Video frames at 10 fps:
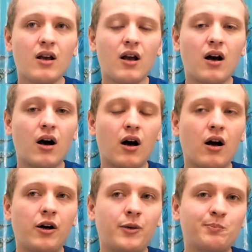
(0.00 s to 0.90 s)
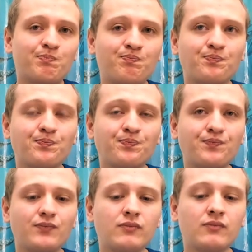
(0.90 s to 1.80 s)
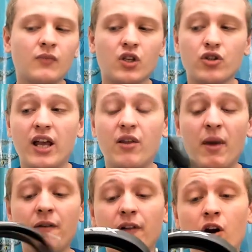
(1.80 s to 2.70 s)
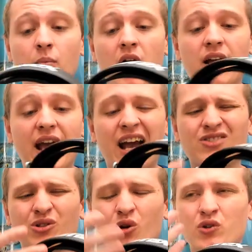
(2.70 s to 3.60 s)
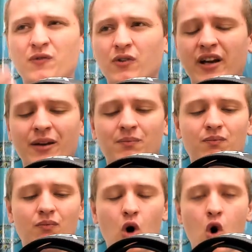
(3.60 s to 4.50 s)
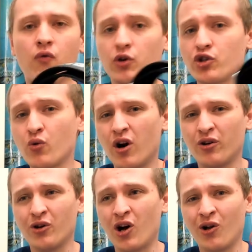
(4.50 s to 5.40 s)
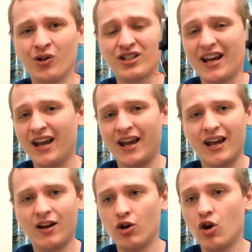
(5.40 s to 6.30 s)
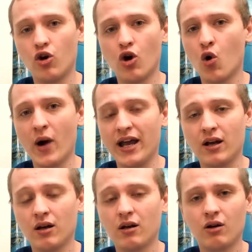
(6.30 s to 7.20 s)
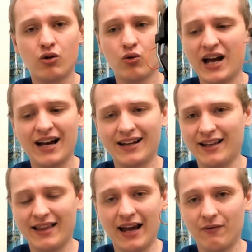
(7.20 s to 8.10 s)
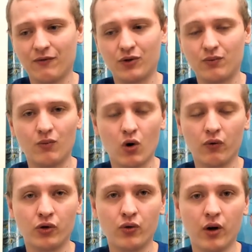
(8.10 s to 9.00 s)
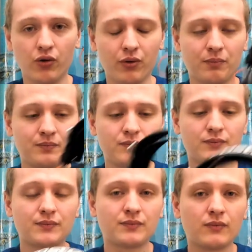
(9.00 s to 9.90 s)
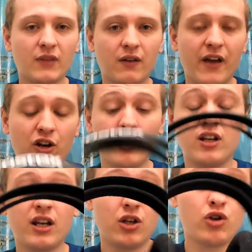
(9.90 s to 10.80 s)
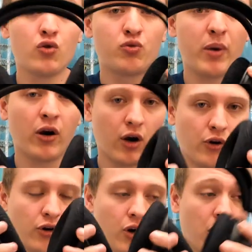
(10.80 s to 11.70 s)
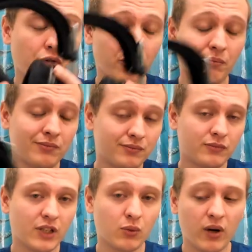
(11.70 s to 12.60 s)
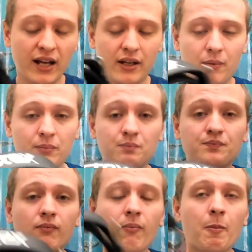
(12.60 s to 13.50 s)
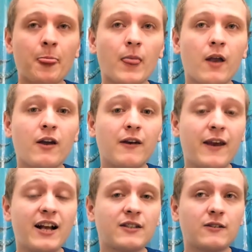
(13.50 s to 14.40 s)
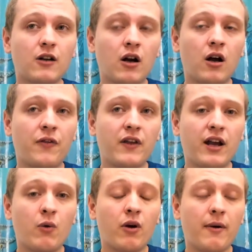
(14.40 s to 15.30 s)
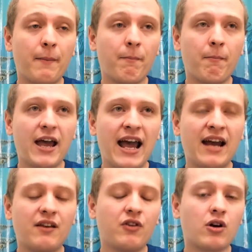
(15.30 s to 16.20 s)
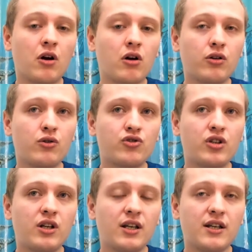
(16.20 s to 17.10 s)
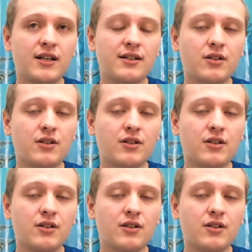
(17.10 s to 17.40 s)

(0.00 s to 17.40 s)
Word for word: So yeah, the Mayflower mod actually goes for like over $200, and no way, do not get that for over $200. In fact, you can get a used pair under $100. That's what I did. Next thing I want to add in the conclusion is